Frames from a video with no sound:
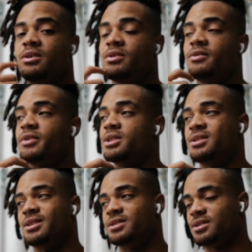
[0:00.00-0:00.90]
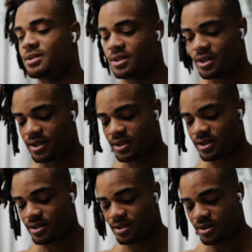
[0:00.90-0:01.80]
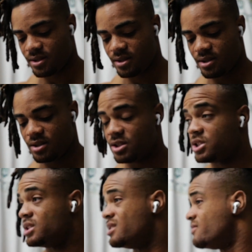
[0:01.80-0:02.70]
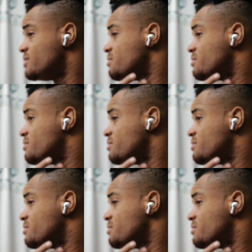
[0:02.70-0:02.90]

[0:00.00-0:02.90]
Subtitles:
rid of any dead skin that I had. Shaved,